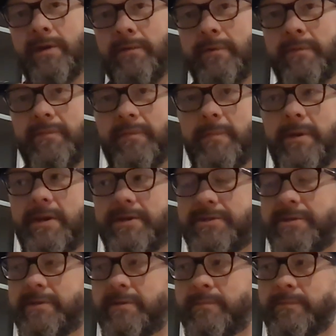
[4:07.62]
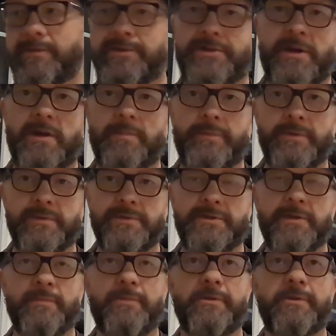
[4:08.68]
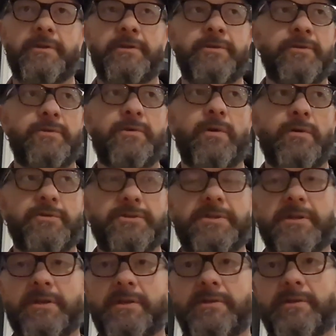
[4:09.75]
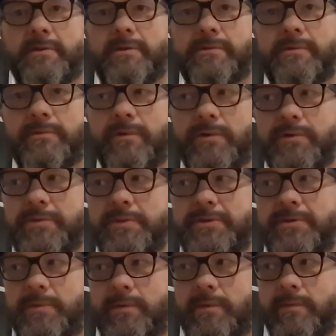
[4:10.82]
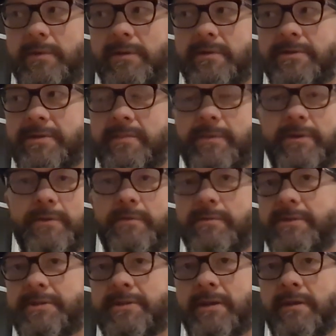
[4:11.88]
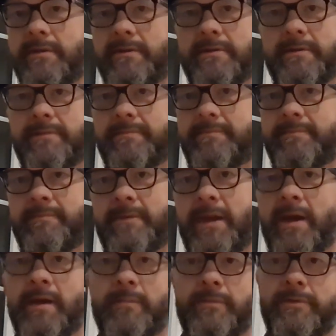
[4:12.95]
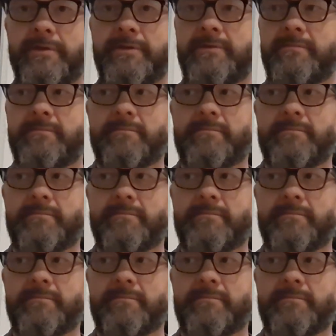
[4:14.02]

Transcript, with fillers: your information in with a Sharpie or something, and then you'd go stick it in the local grocery store where somebody who was selling a Camry